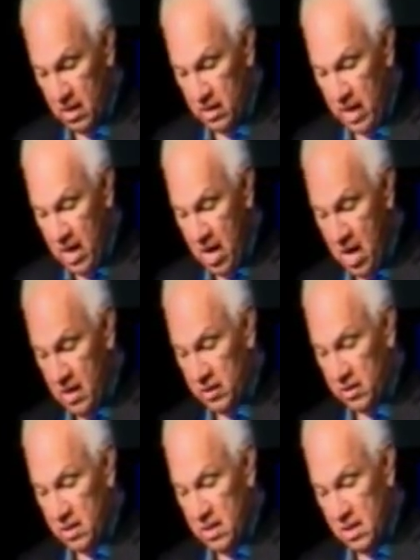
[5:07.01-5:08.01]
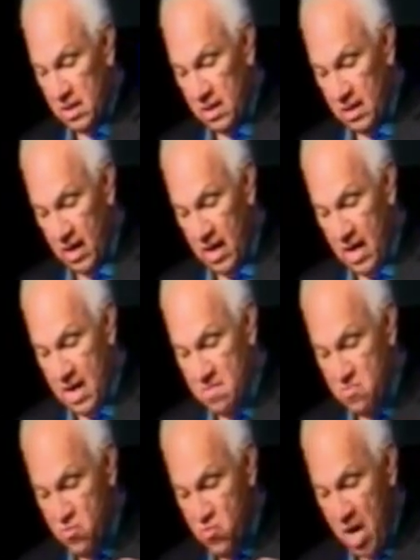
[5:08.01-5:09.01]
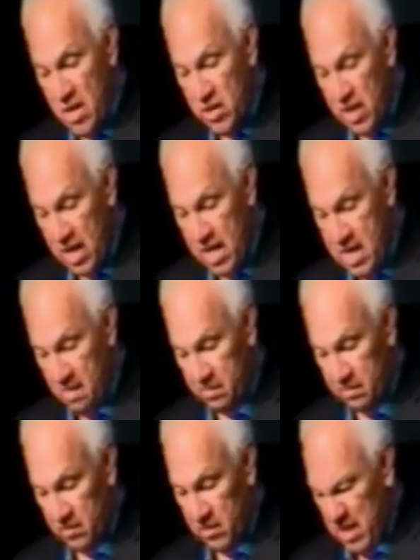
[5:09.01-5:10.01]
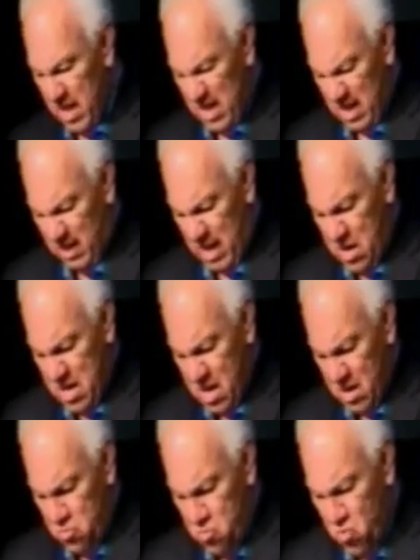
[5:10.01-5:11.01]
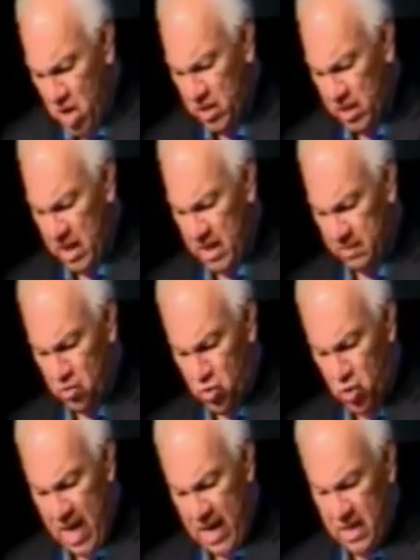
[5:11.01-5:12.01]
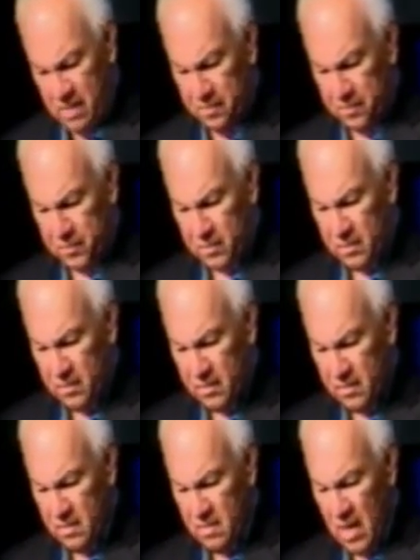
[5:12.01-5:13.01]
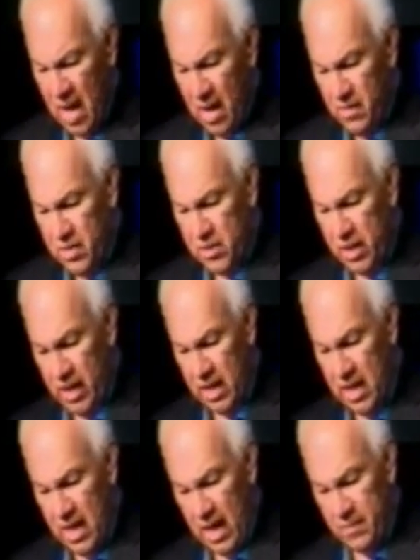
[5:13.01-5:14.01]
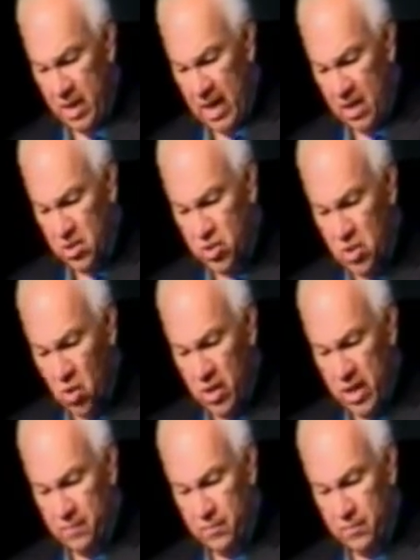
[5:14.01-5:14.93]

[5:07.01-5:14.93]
They all rushed at him. Look at this. They all rushed at him, dragged him out of the city, and began to stone him.